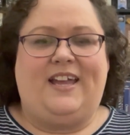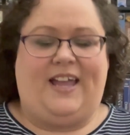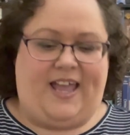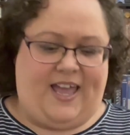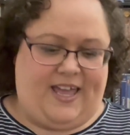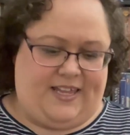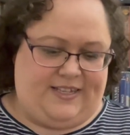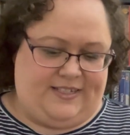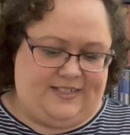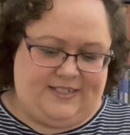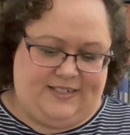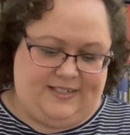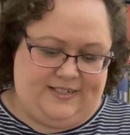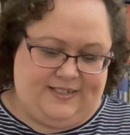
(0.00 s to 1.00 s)

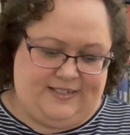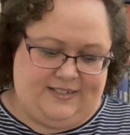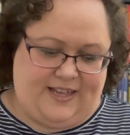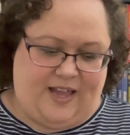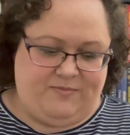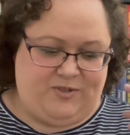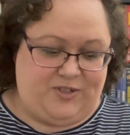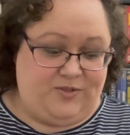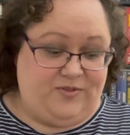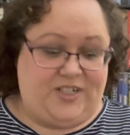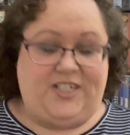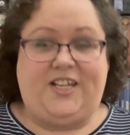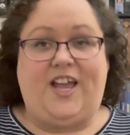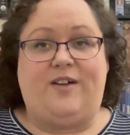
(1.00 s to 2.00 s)
and I'm just
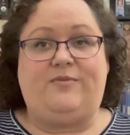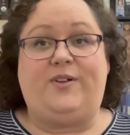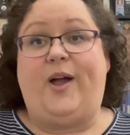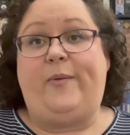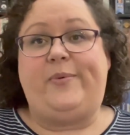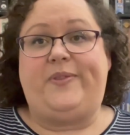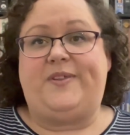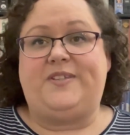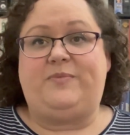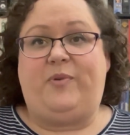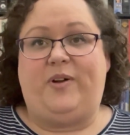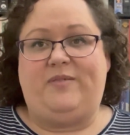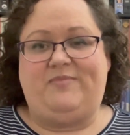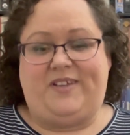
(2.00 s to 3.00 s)
reaching out for help at this
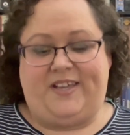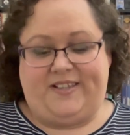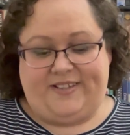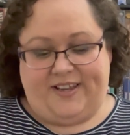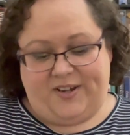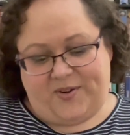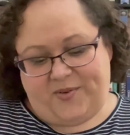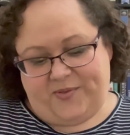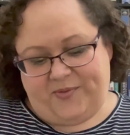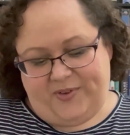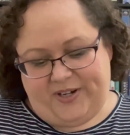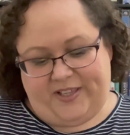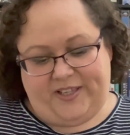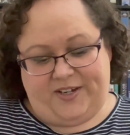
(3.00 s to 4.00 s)
point because I don't
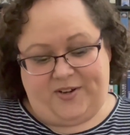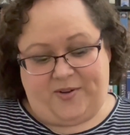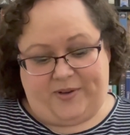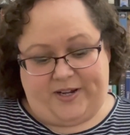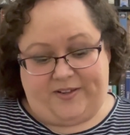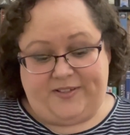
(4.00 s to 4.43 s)
really know what else